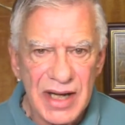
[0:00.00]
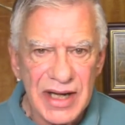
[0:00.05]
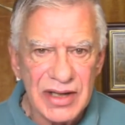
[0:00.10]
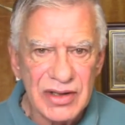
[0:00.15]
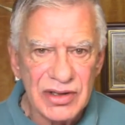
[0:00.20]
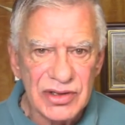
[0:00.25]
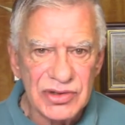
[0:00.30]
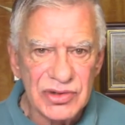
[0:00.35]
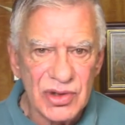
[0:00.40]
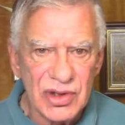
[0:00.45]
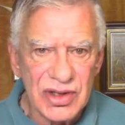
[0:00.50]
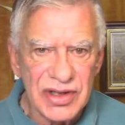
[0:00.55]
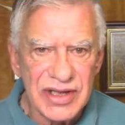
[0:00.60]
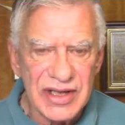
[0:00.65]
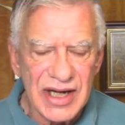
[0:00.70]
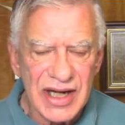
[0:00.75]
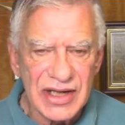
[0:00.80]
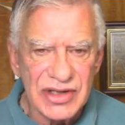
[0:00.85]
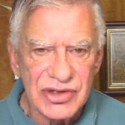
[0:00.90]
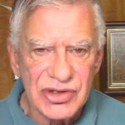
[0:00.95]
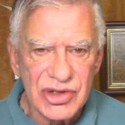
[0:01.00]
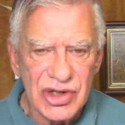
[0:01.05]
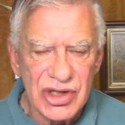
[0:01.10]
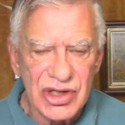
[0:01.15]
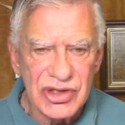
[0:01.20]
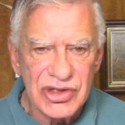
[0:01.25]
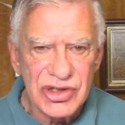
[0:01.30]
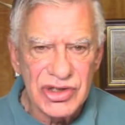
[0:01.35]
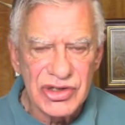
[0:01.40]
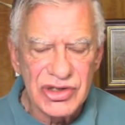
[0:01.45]
Michael's Orthodox
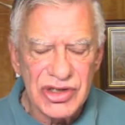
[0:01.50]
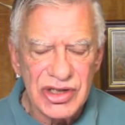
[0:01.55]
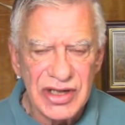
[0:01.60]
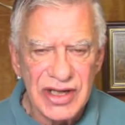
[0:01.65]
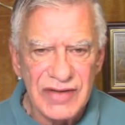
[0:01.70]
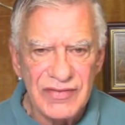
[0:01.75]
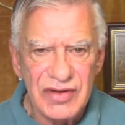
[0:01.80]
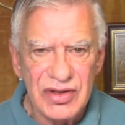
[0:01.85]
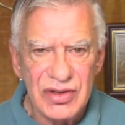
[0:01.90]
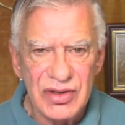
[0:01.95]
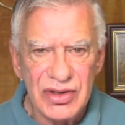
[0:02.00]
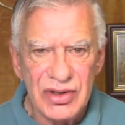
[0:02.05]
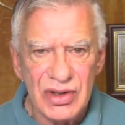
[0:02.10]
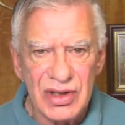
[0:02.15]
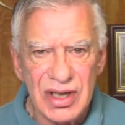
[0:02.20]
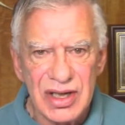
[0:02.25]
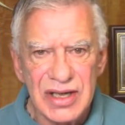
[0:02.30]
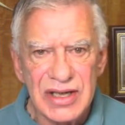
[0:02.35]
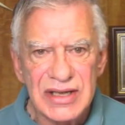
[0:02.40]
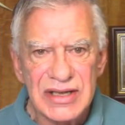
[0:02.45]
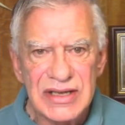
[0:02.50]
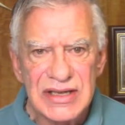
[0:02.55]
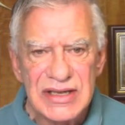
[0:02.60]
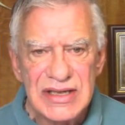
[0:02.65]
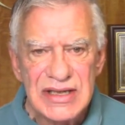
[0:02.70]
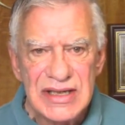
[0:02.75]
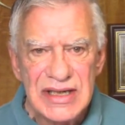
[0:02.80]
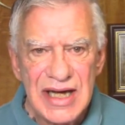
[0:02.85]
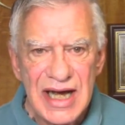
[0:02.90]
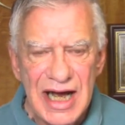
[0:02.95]
Church in Geneva, New York.
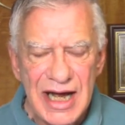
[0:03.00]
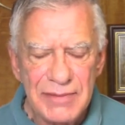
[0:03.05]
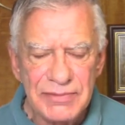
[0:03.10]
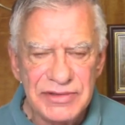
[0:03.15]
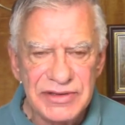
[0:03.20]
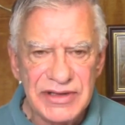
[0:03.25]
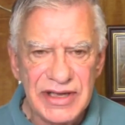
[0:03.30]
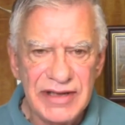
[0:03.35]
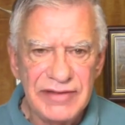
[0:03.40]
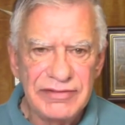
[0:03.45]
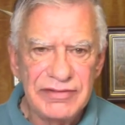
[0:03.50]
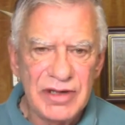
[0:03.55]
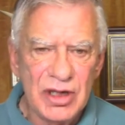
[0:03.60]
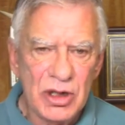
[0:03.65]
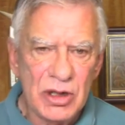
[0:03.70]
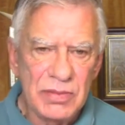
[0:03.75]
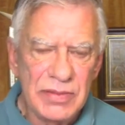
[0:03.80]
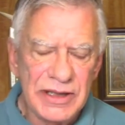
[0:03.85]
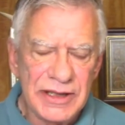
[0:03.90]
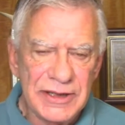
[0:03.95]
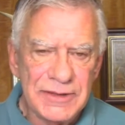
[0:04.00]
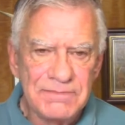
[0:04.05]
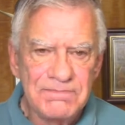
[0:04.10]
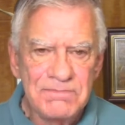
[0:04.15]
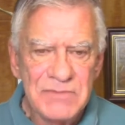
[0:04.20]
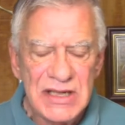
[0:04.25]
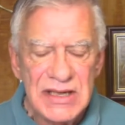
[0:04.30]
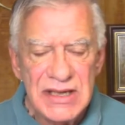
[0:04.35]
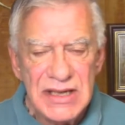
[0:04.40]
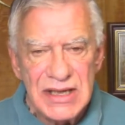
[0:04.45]
I'm Steve Toby.
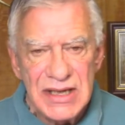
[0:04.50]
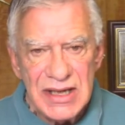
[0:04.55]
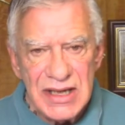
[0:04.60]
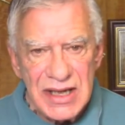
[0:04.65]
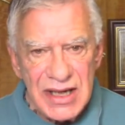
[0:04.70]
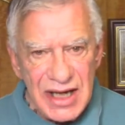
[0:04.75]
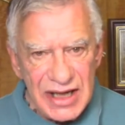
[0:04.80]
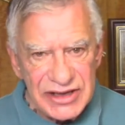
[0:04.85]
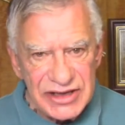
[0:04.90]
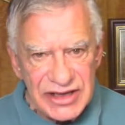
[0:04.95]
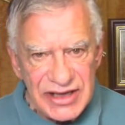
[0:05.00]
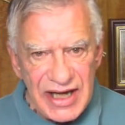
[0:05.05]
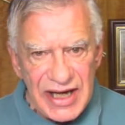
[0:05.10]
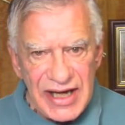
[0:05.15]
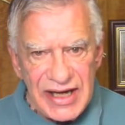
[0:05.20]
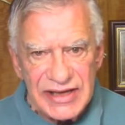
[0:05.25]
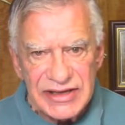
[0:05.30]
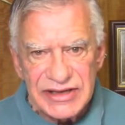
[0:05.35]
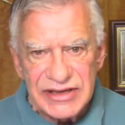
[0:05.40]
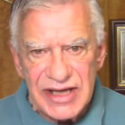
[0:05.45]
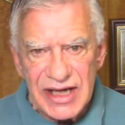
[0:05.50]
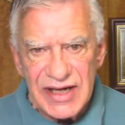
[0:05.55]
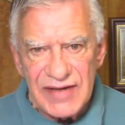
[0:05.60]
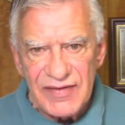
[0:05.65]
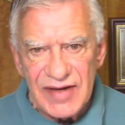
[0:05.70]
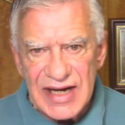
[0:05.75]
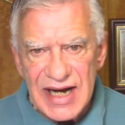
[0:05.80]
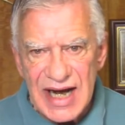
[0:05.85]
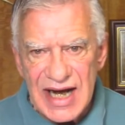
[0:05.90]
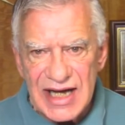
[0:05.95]
And today, instead
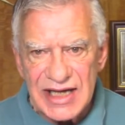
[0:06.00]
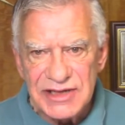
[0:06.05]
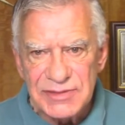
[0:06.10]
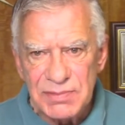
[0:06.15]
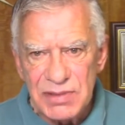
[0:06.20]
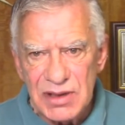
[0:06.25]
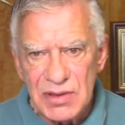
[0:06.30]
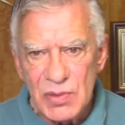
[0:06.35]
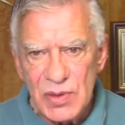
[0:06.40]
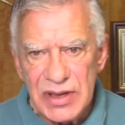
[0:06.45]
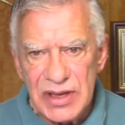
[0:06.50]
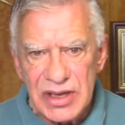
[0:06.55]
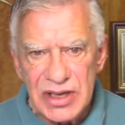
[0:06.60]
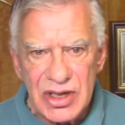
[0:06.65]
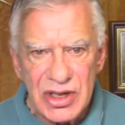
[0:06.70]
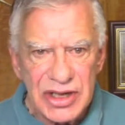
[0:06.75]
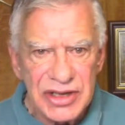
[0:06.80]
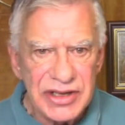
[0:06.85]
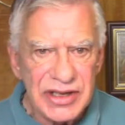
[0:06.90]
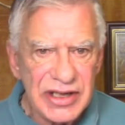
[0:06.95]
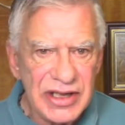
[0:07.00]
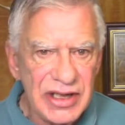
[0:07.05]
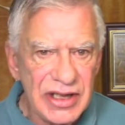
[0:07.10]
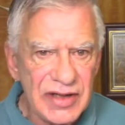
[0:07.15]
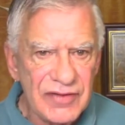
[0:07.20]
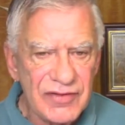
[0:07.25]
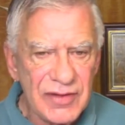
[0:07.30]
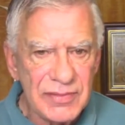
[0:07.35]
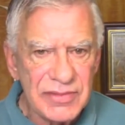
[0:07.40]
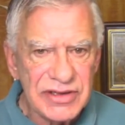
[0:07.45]
of a gospel, we are going to
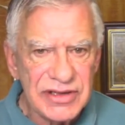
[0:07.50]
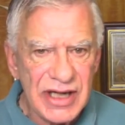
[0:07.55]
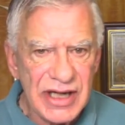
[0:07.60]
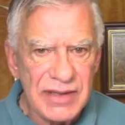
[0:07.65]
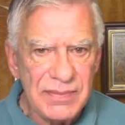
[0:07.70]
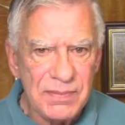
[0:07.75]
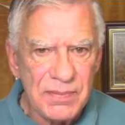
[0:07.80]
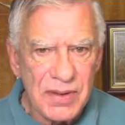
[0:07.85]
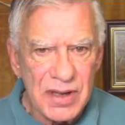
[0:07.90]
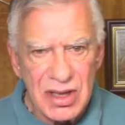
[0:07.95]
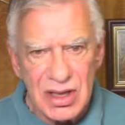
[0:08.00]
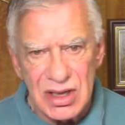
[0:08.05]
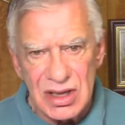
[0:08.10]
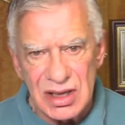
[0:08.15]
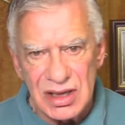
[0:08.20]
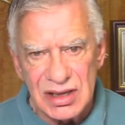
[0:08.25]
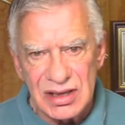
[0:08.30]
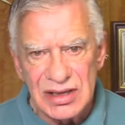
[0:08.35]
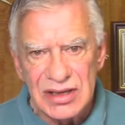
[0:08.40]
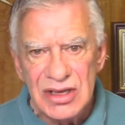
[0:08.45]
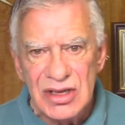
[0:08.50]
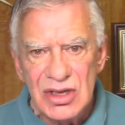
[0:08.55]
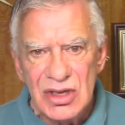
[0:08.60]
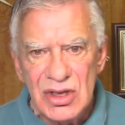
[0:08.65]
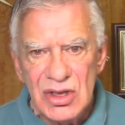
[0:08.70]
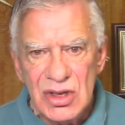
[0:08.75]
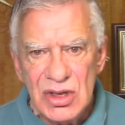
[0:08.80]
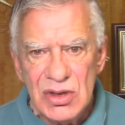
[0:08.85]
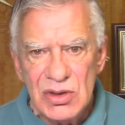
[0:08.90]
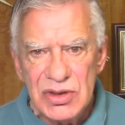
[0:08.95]
hear from St. Paul,
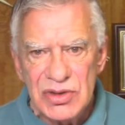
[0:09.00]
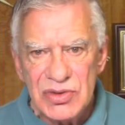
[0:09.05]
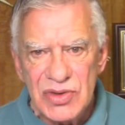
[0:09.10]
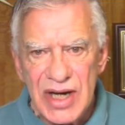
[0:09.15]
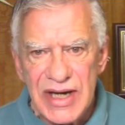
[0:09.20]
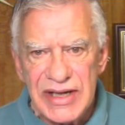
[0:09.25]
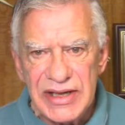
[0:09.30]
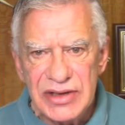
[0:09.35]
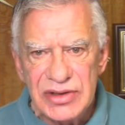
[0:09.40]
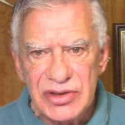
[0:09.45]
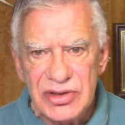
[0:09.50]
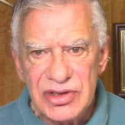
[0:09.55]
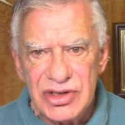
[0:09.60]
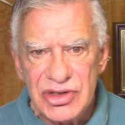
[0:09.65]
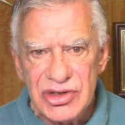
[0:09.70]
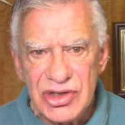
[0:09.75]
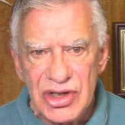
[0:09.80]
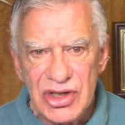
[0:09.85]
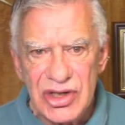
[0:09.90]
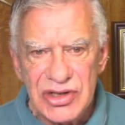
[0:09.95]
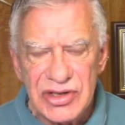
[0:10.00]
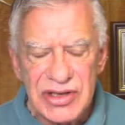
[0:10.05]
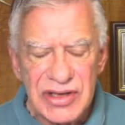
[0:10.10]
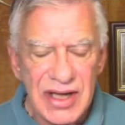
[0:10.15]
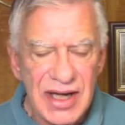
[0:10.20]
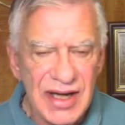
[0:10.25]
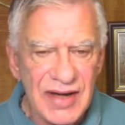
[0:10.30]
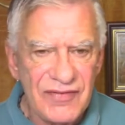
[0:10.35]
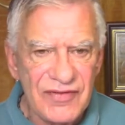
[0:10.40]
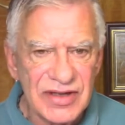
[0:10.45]
who is writing to the church
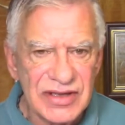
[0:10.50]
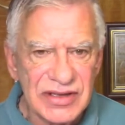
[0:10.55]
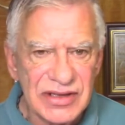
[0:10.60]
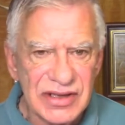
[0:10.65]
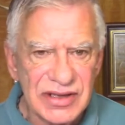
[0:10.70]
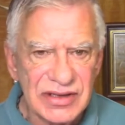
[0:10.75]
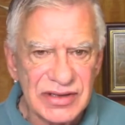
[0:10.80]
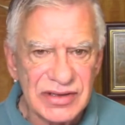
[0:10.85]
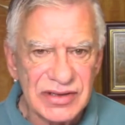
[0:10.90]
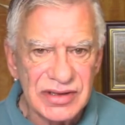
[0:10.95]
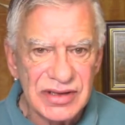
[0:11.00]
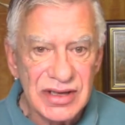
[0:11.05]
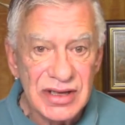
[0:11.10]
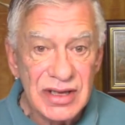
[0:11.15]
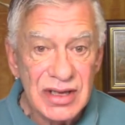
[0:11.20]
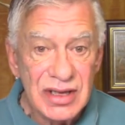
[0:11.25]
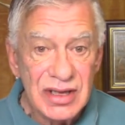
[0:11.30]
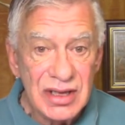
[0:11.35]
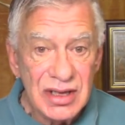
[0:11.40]
in Ephesus.